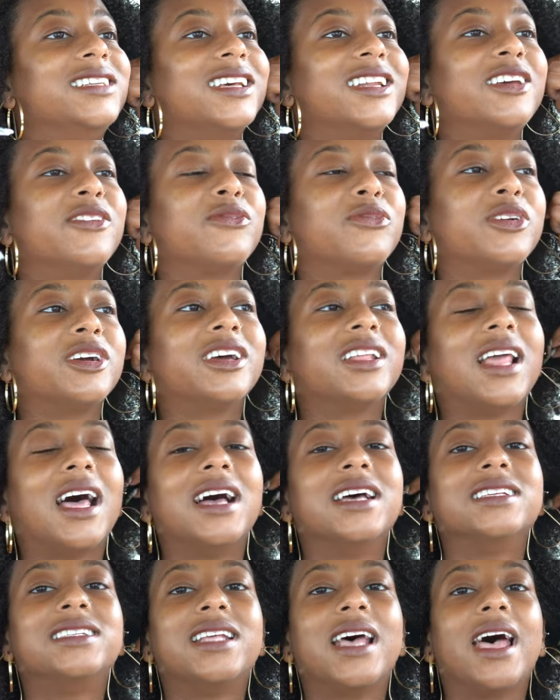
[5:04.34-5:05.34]
didn't
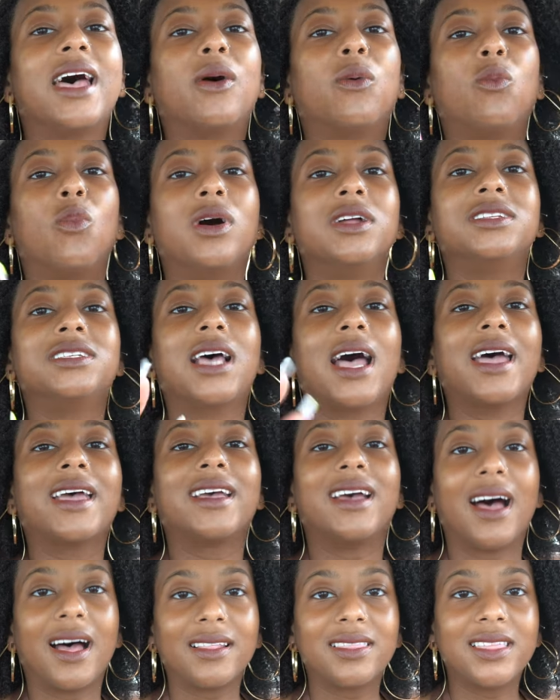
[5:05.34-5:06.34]
realize that once I
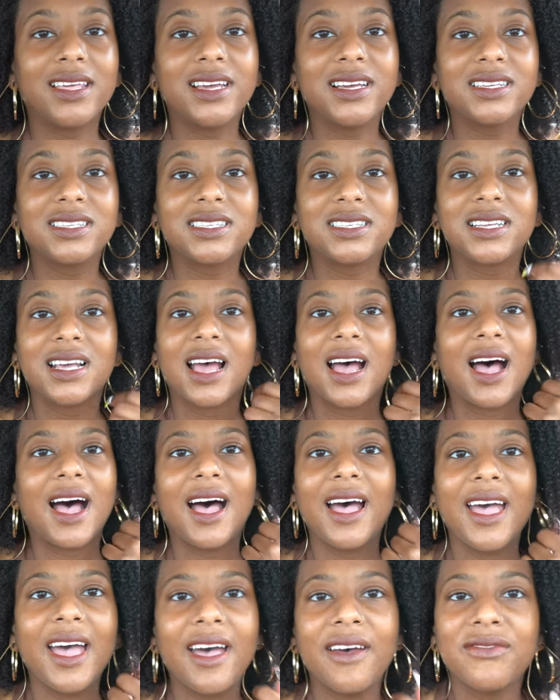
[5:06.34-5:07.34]
got this,
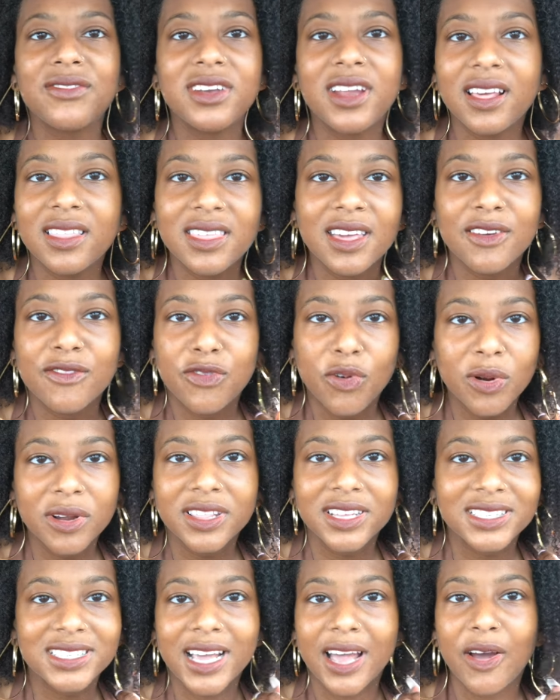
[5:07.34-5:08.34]
I have nothing for
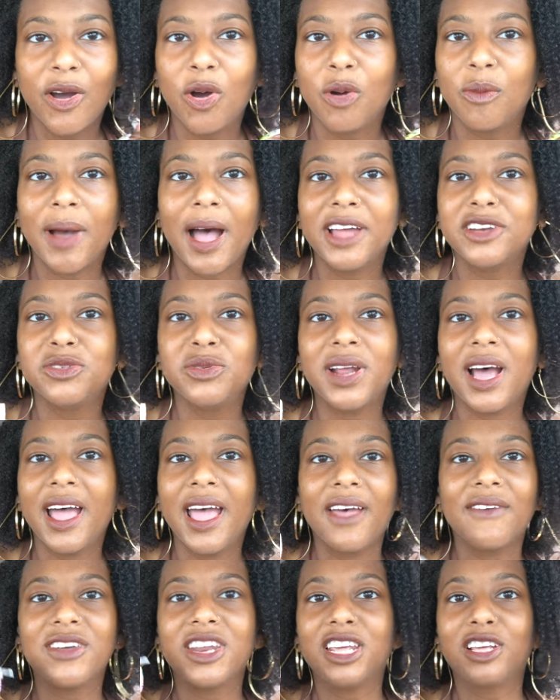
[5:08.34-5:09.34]
this at home. I do not
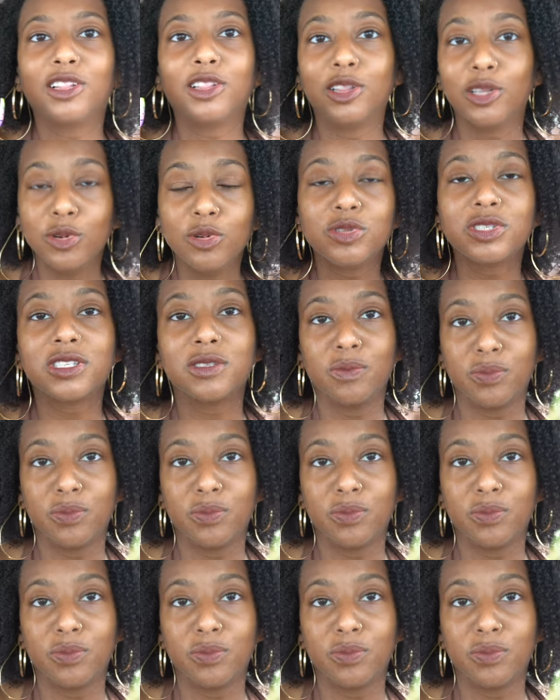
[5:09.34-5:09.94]
have any loose